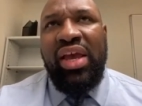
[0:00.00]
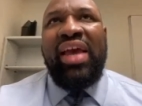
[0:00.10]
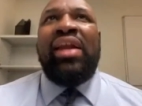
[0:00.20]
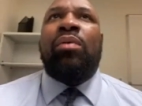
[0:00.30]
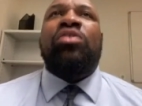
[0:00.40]

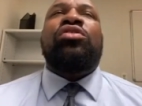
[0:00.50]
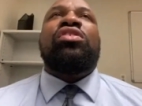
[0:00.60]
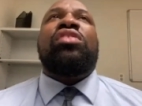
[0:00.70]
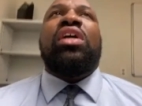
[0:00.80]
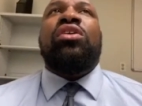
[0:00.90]
And I was
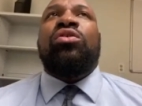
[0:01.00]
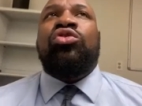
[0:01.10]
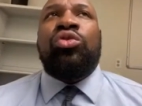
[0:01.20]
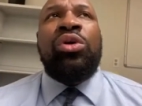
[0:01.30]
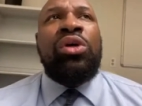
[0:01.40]
just like,
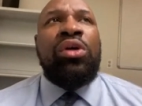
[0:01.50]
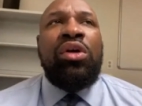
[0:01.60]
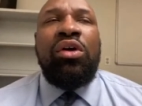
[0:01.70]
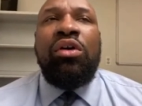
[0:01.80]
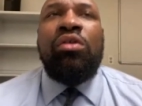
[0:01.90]

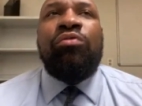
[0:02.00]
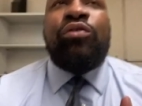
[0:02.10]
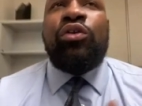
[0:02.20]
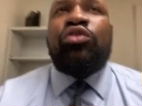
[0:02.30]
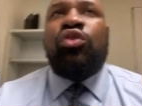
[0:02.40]

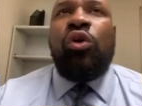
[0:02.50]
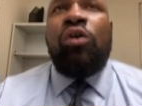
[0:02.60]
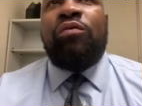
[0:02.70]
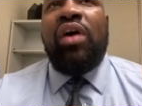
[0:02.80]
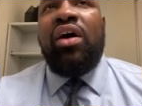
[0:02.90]
first
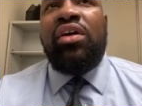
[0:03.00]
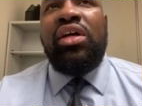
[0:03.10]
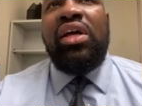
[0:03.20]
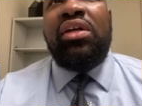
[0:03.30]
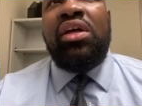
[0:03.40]
off,
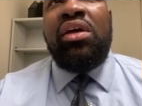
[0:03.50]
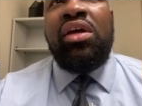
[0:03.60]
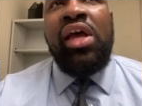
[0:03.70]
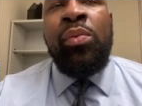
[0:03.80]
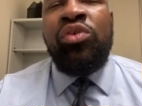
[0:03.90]

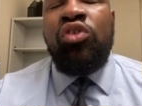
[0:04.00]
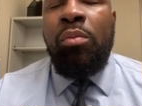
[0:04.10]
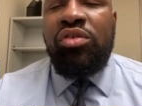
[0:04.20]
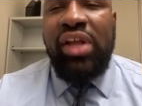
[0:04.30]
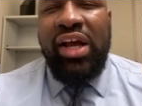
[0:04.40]
it was
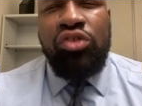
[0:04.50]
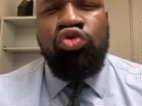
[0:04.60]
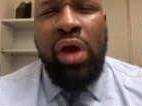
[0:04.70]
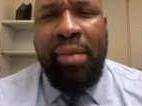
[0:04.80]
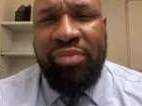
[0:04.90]
almost like a
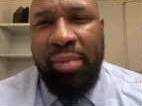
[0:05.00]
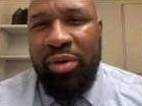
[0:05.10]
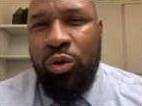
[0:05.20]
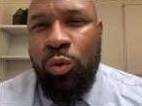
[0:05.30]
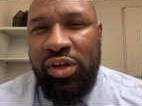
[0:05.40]
trap type
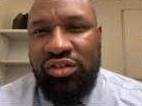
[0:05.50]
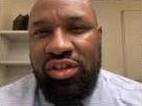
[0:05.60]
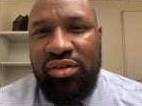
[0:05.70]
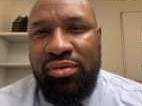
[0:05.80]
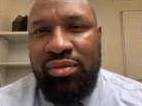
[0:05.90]
of
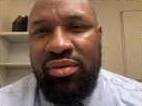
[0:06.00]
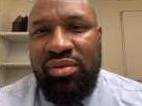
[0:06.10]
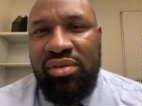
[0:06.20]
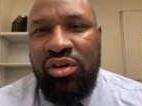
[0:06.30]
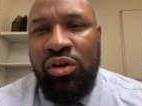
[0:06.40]
question,
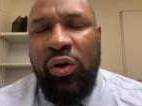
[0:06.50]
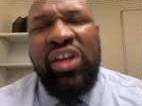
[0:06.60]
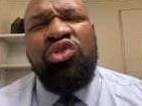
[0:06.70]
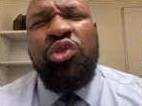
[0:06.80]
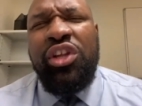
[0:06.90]

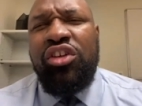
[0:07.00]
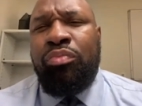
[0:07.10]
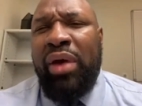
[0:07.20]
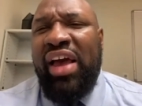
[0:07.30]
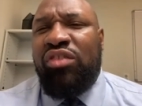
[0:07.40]
and Julius
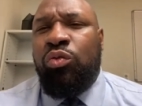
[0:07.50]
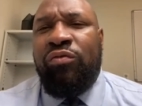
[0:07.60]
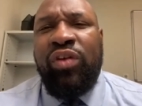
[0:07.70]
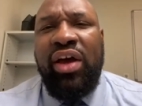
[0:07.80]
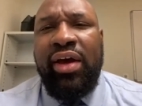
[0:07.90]
passed
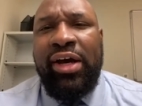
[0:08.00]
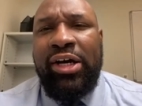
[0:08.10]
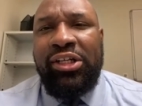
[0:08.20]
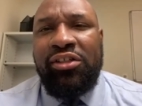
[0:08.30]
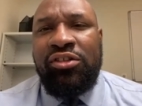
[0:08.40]
with flying
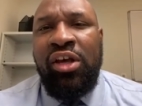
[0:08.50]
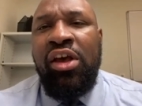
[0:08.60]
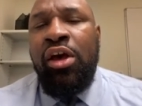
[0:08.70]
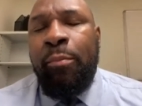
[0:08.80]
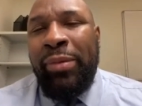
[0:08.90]
colors.
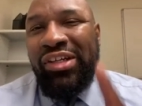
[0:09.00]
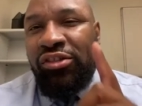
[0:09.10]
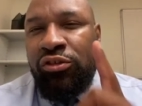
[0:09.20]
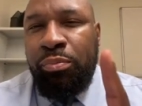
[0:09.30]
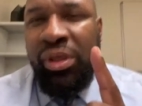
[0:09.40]
But it
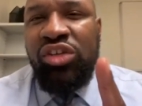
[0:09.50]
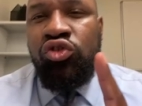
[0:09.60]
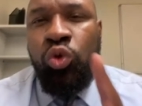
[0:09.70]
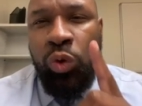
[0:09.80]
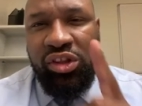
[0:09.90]
speaks
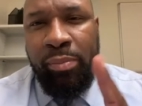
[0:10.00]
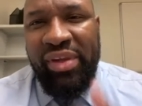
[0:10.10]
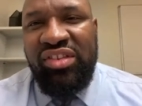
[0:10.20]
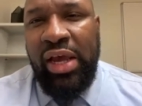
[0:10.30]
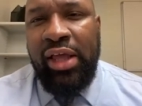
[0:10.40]
to what the
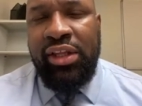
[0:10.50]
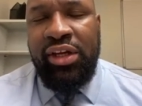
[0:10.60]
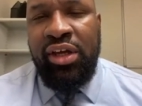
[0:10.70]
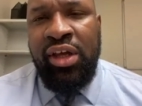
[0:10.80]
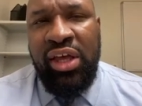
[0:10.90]

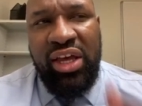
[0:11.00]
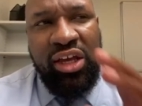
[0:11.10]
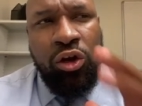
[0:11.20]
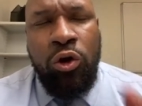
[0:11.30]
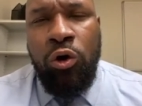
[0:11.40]
mentality
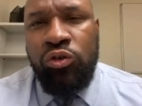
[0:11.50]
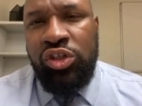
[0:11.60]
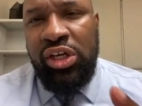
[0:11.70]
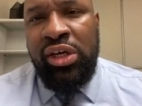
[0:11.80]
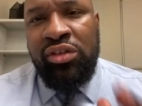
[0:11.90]
and the
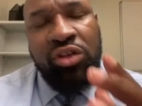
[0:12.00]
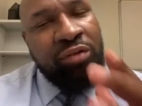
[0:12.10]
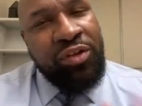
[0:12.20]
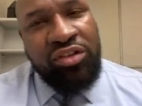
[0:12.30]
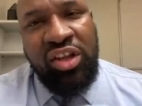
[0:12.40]
culture is
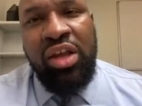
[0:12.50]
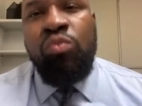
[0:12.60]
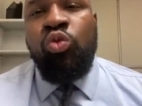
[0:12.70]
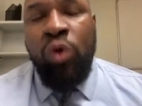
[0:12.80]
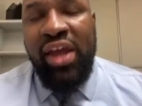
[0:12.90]
of the
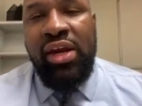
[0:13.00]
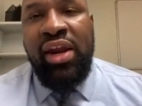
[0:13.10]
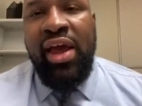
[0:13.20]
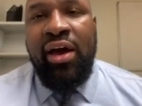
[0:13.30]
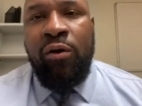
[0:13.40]
team right
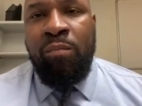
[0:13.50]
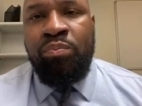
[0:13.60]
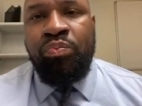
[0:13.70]
now.